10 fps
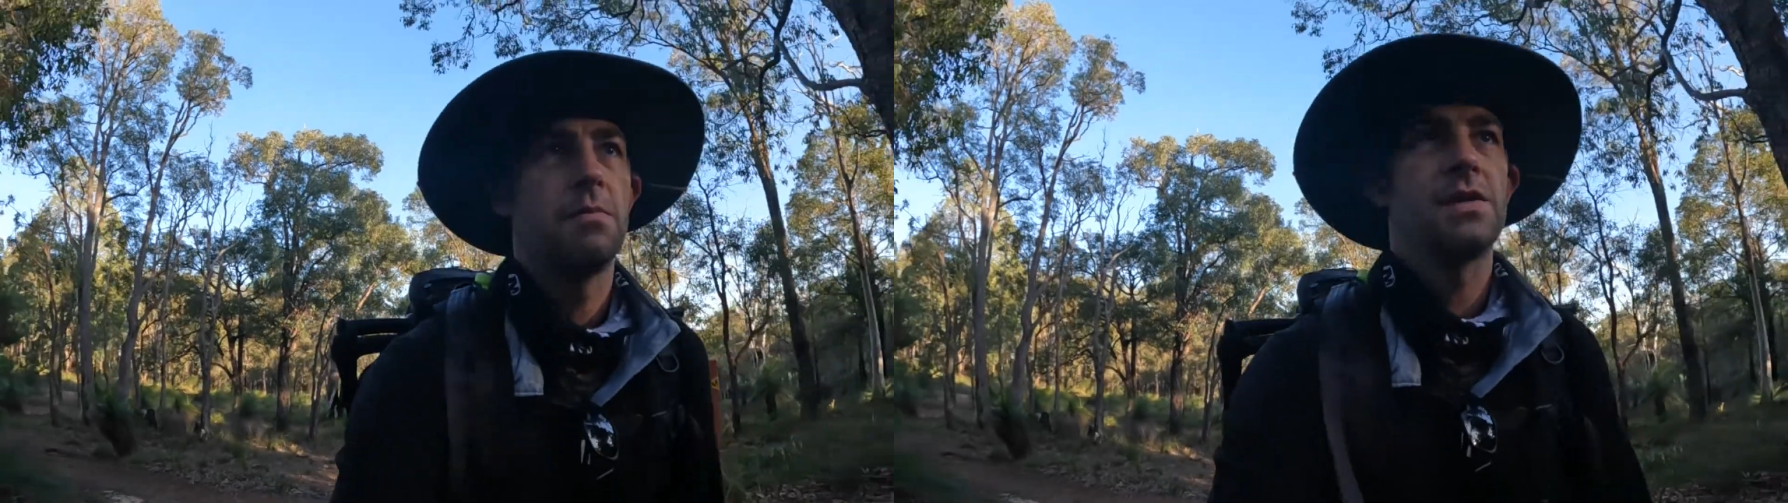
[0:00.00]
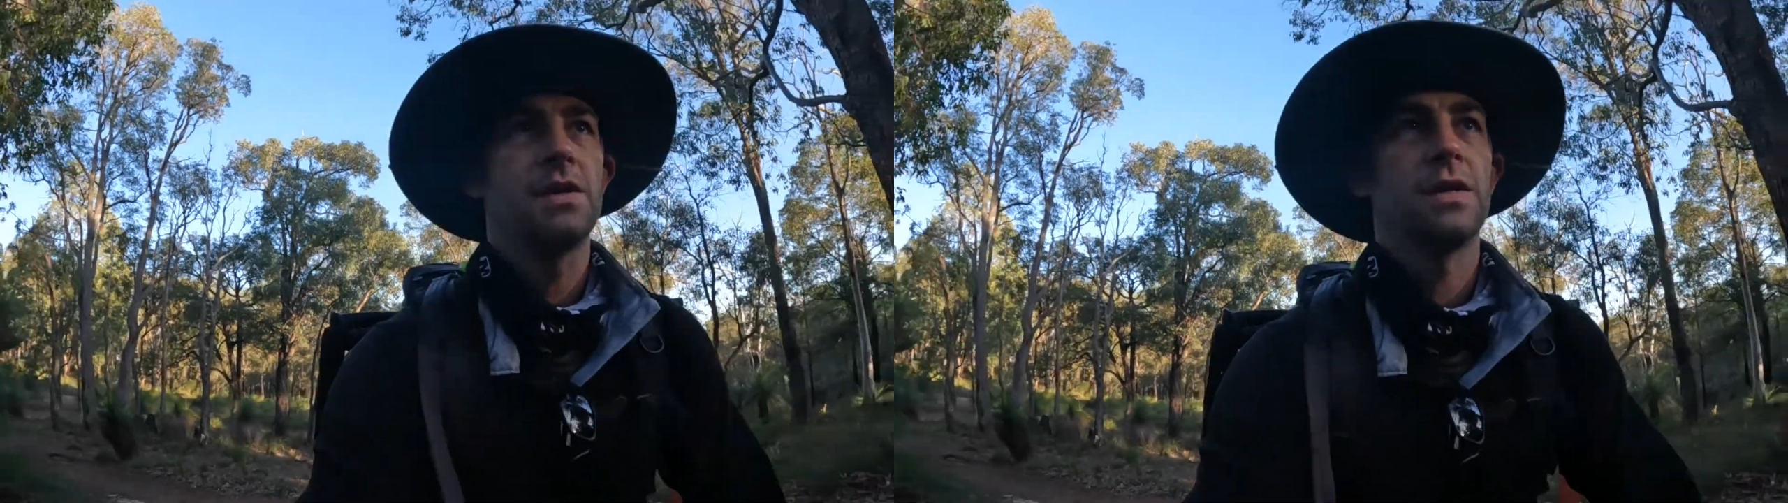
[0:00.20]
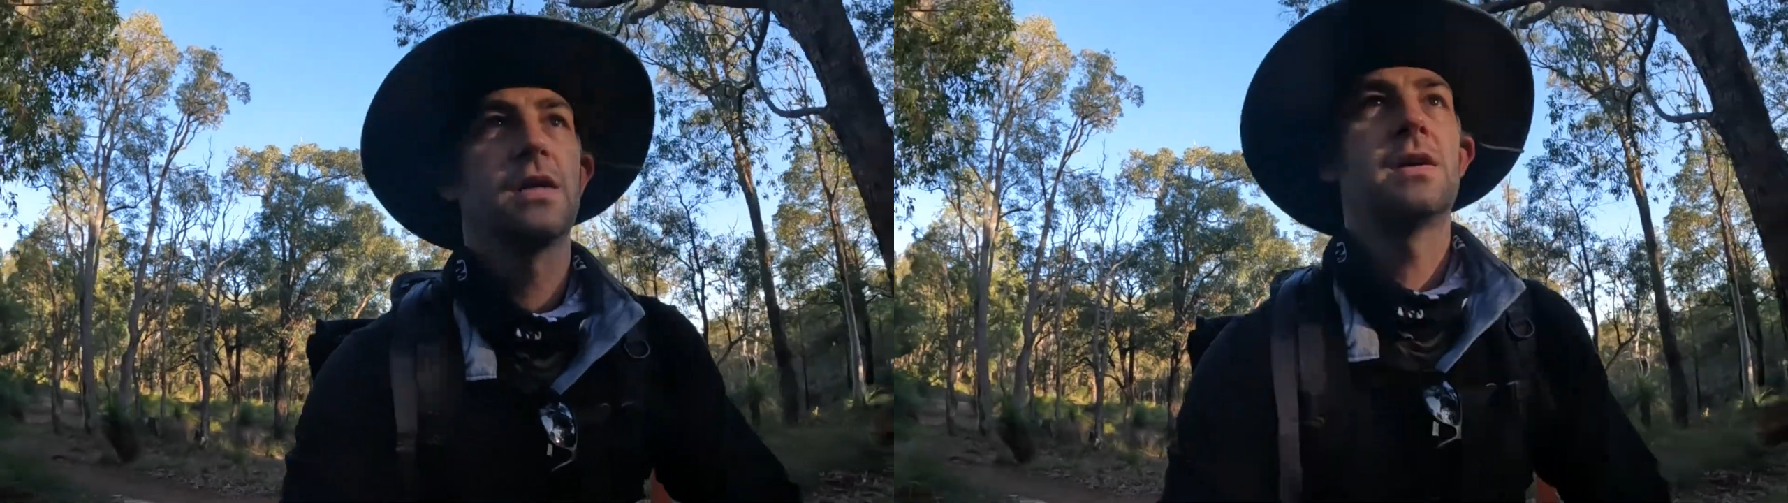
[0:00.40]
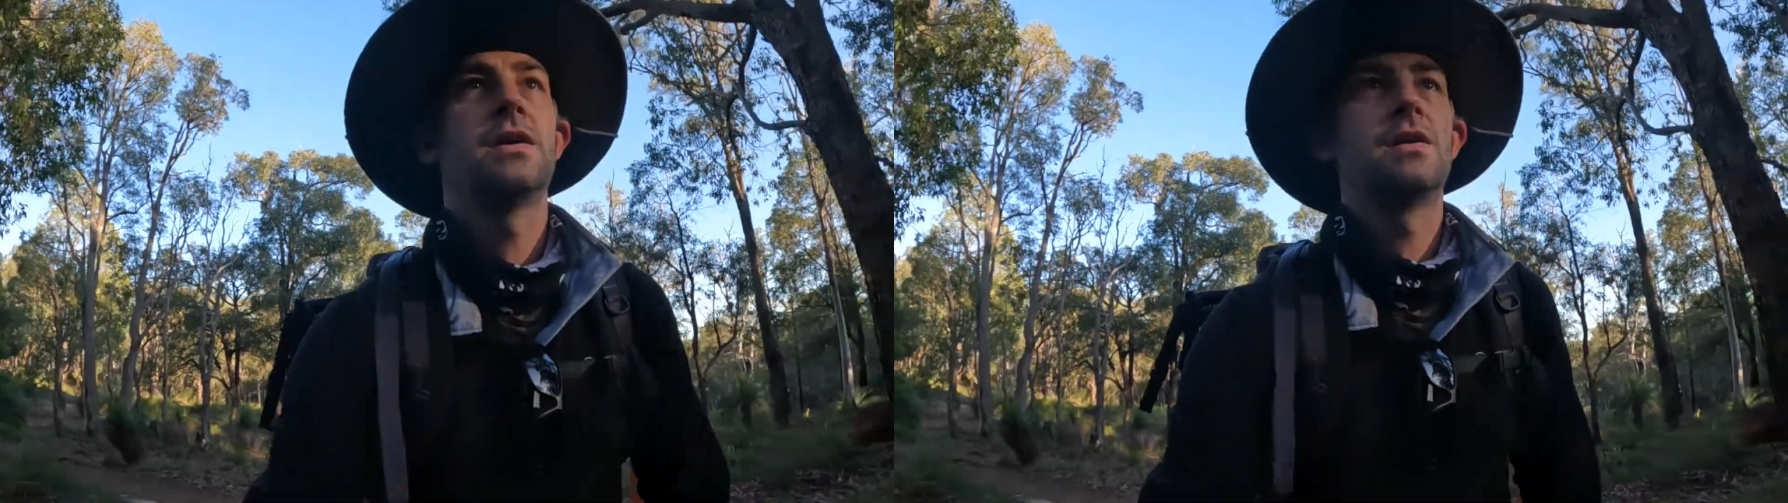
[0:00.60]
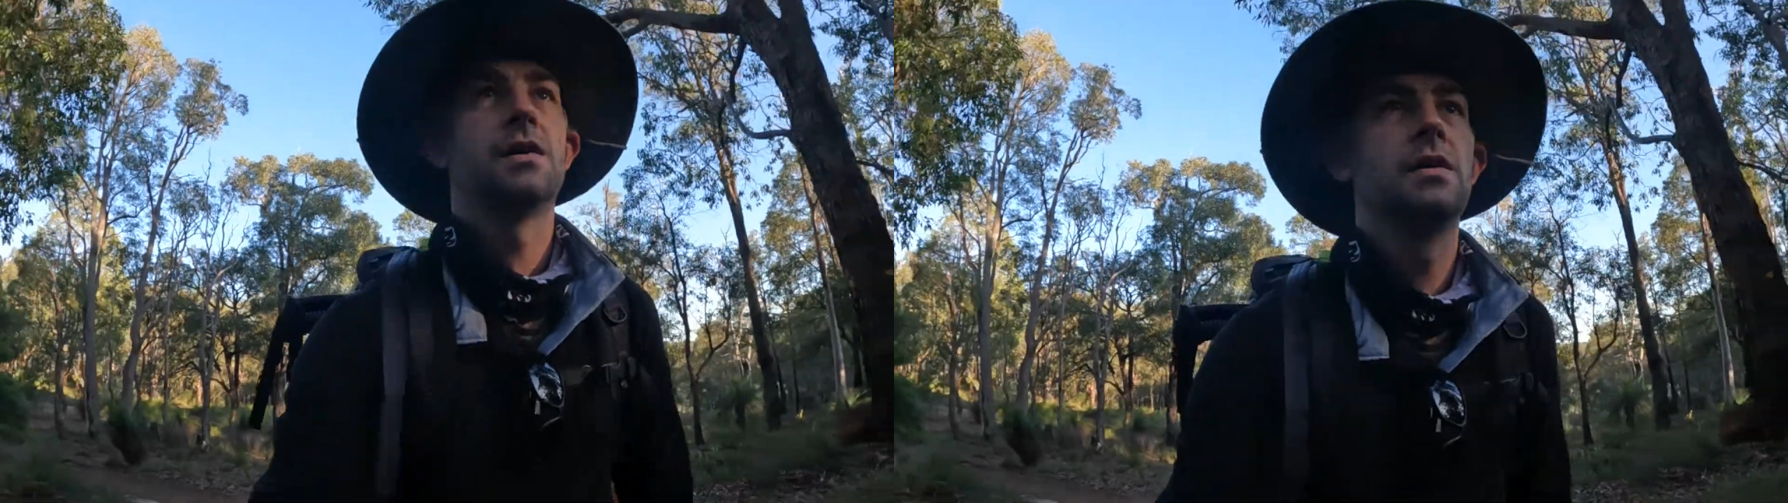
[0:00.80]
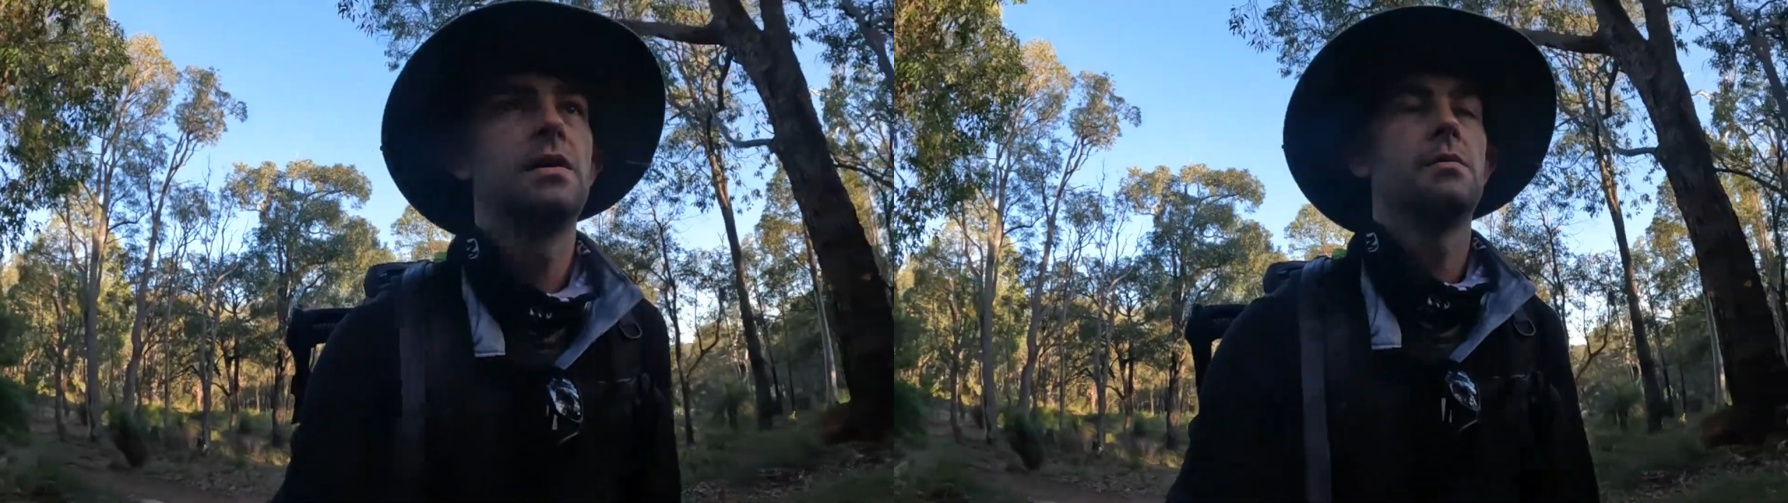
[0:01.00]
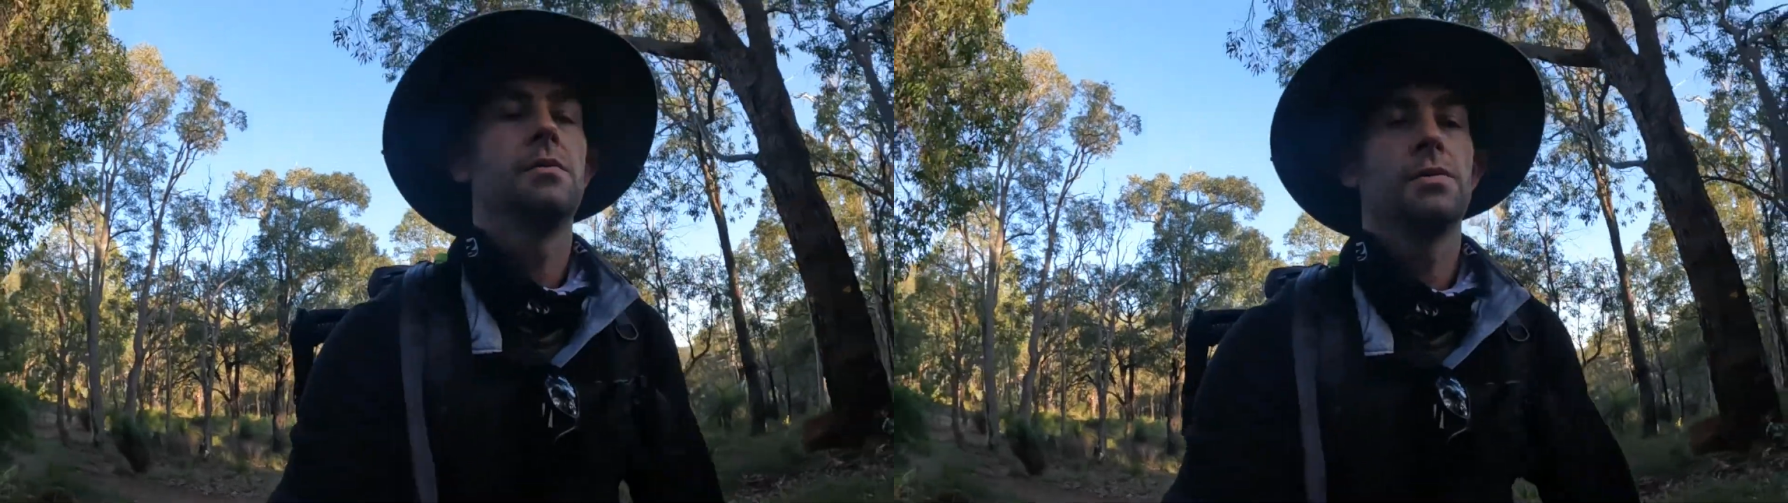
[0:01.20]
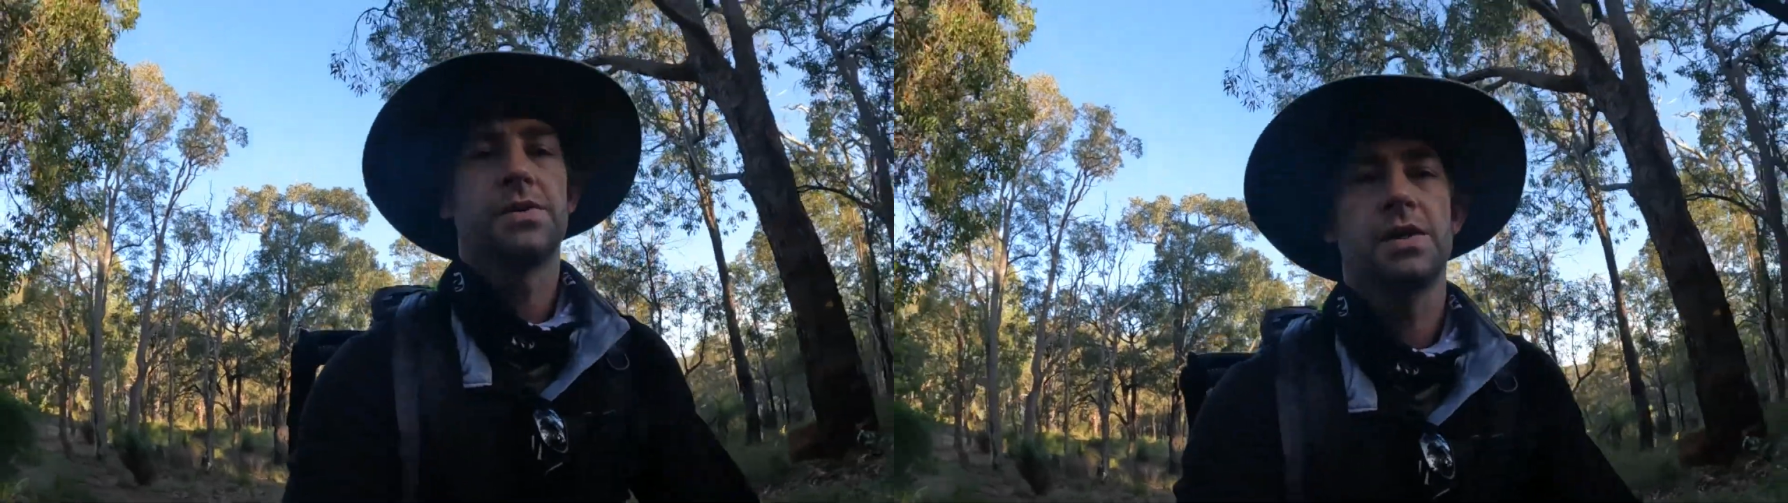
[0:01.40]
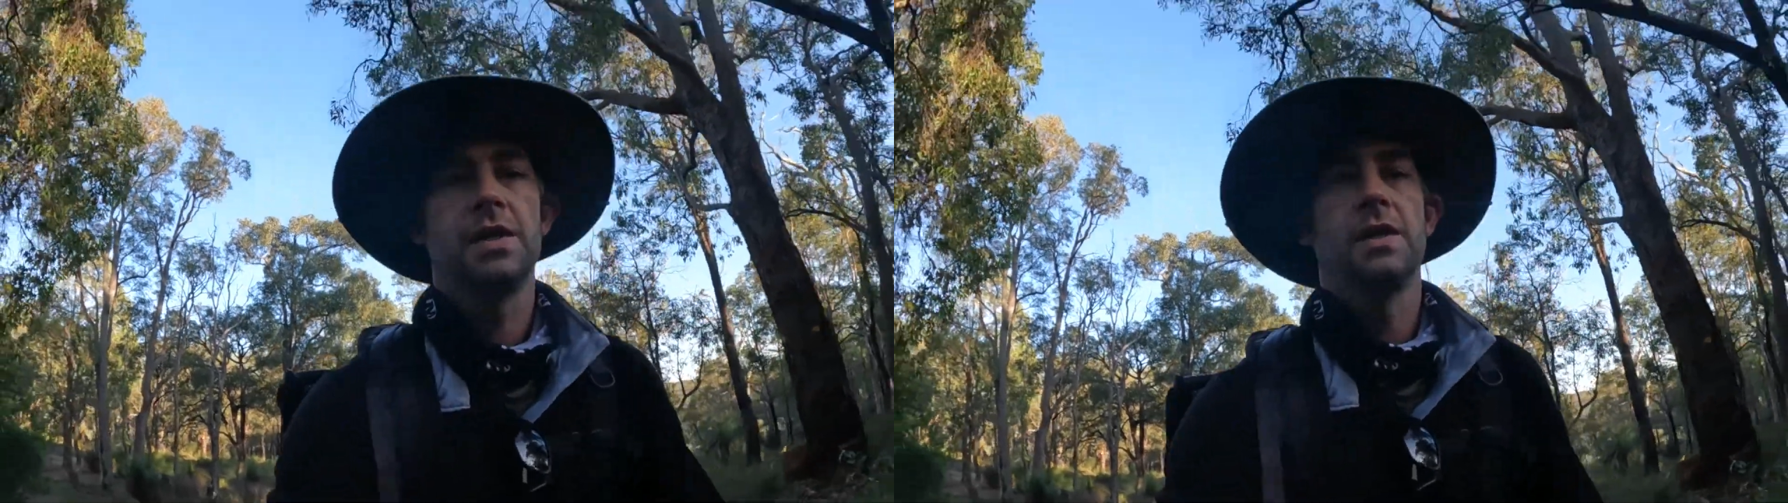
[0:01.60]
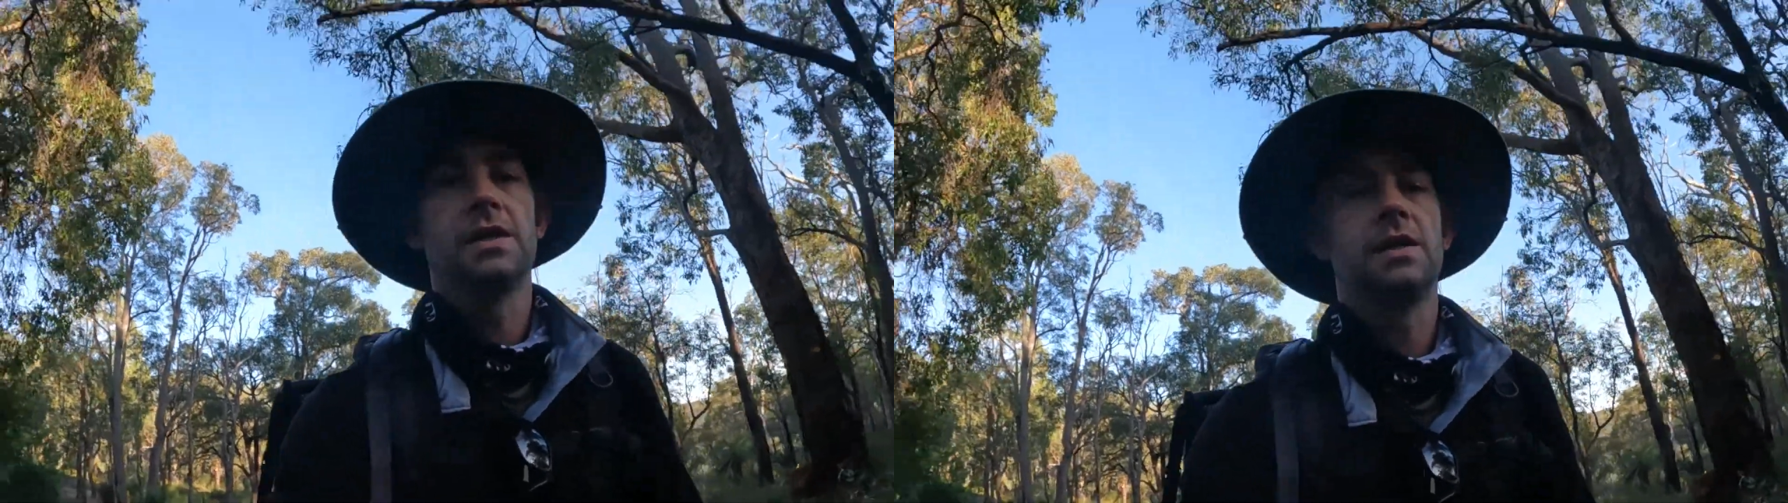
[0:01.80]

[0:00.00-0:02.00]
missing. We'll see.